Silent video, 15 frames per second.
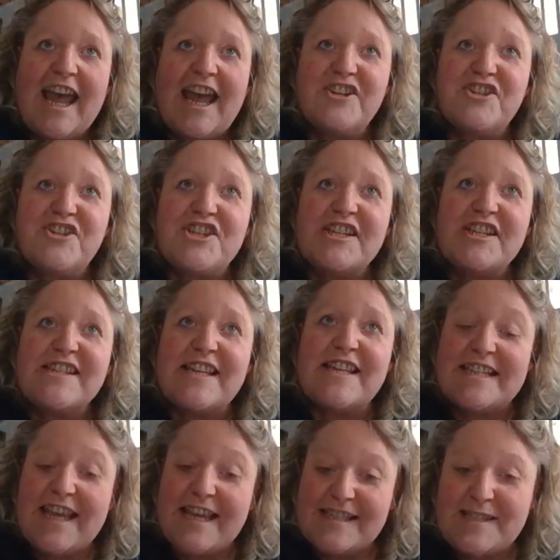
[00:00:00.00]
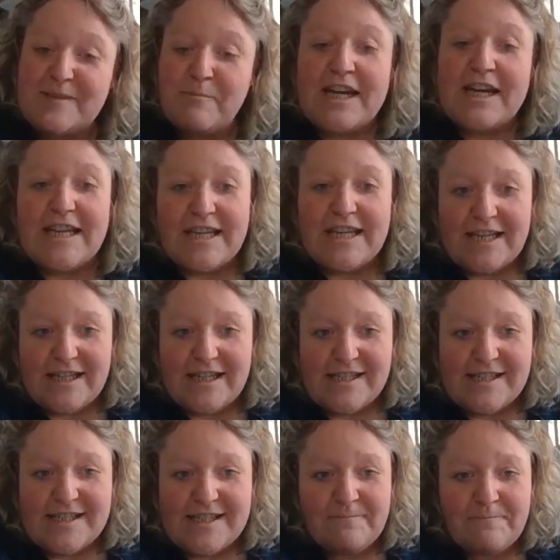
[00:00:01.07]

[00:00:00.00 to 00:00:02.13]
And she said, yes, in my knees.